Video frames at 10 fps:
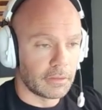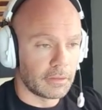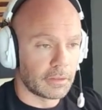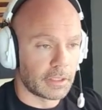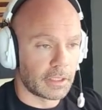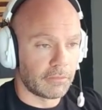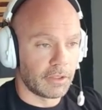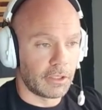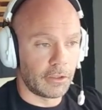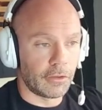that I've
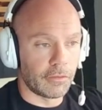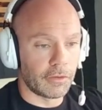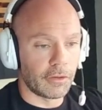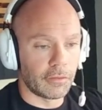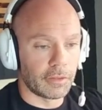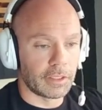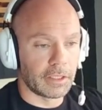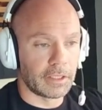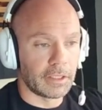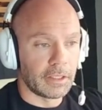done over and over
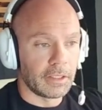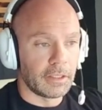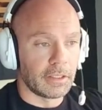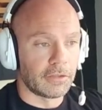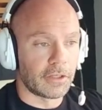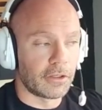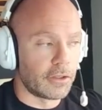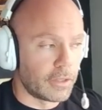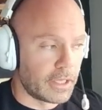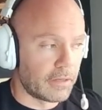again is I'll
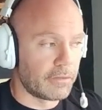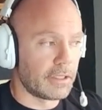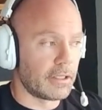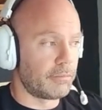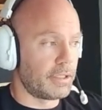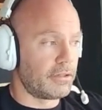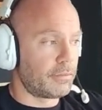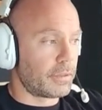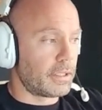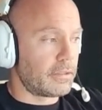go heavy on
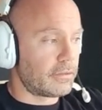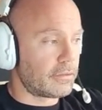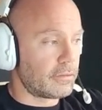bench press.